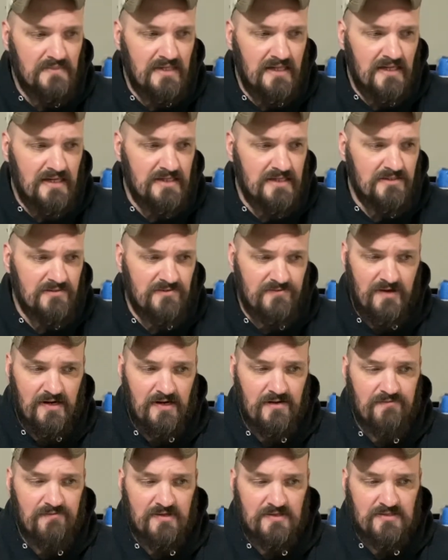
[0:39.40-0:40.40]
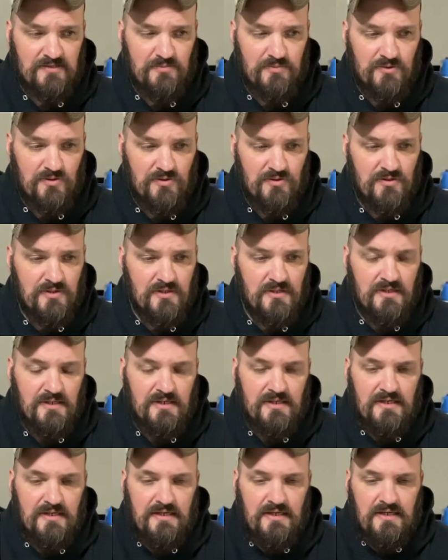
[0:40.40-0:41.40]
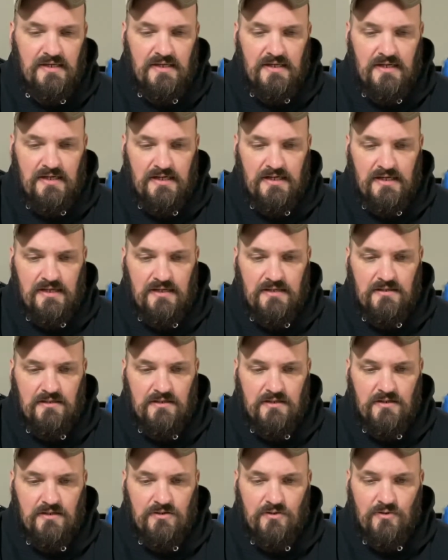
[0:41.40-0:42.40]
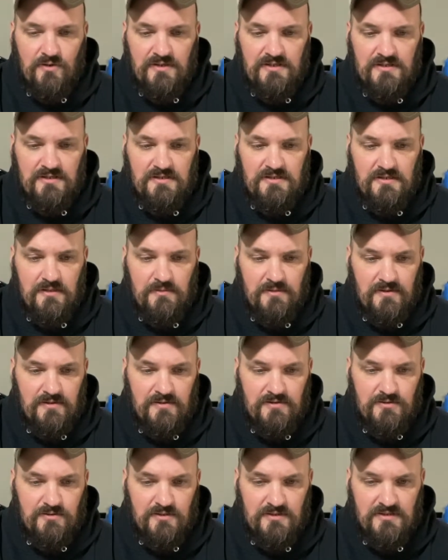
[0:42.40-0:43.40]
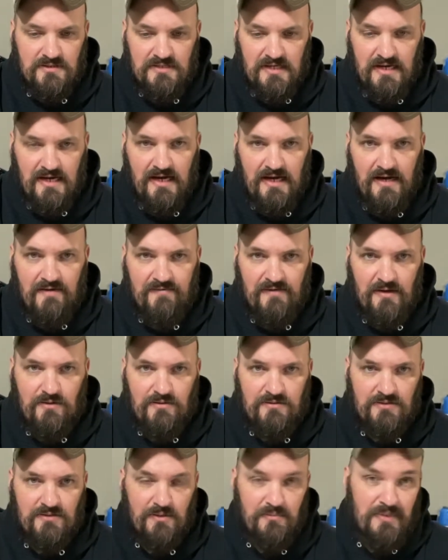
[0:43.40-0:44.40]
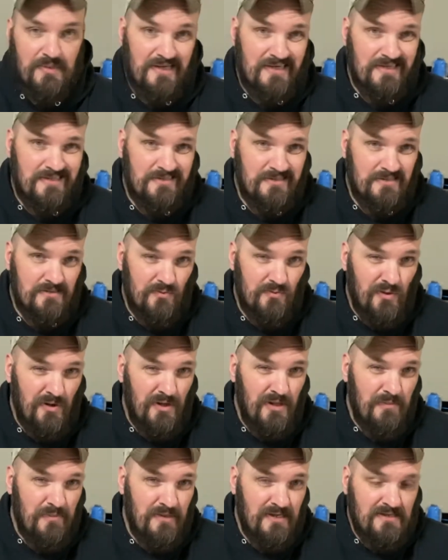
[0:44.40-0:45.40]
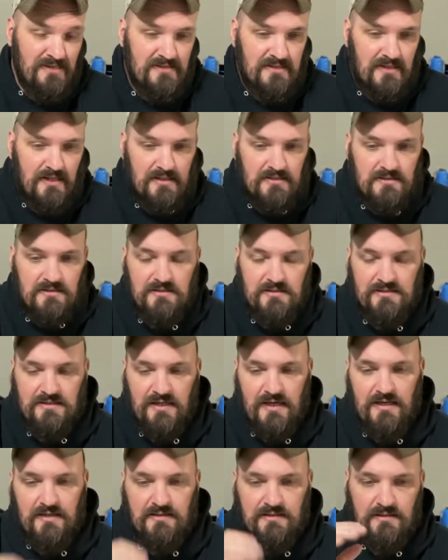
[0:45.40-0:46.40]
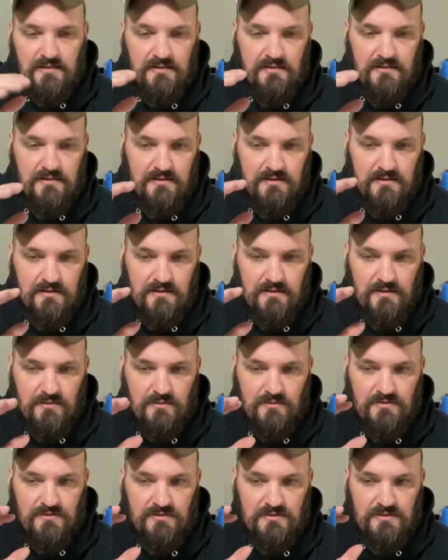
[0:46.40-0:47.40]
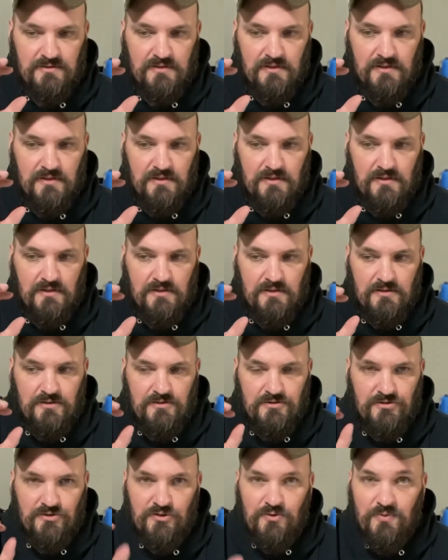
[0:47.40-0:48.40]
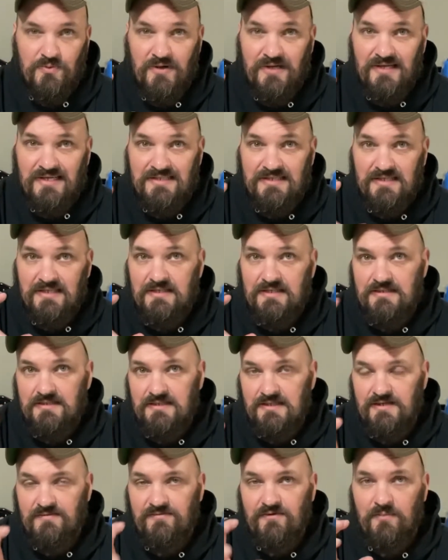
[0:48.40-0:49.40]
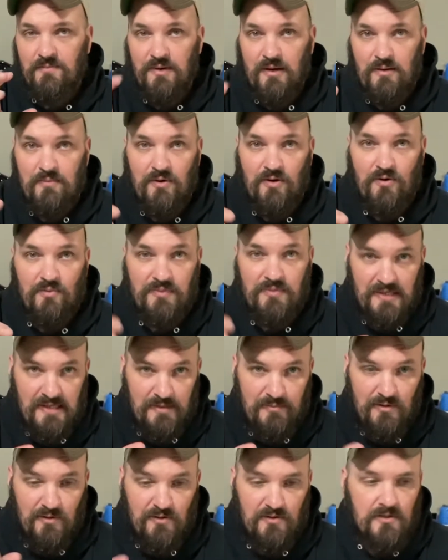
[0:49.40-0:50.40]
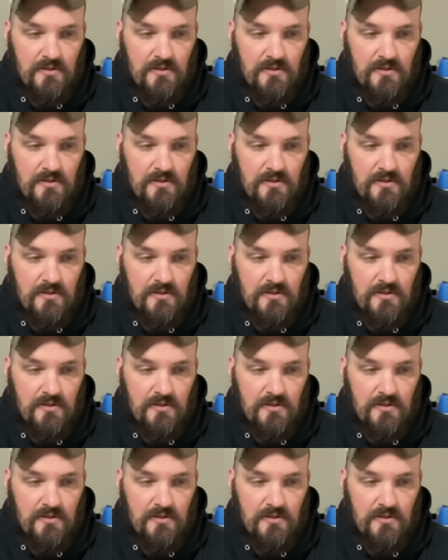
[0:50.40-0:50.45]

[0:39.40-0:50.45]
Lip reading: It's very visible, and according to some of the sources I have, that was one of the biggest things, is that it was super easy to see for barebow people.